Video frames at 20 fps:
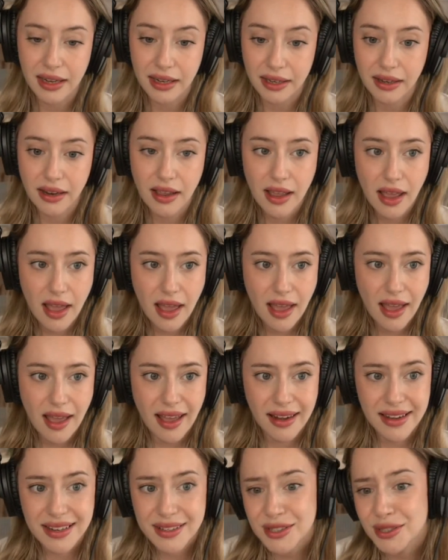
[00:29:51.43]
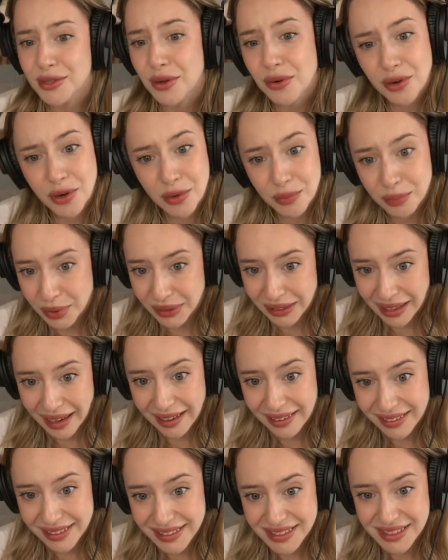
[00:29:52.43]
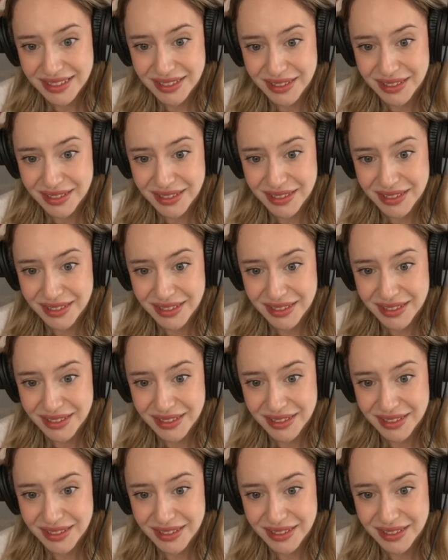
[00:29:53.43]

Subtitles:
And it's so complex,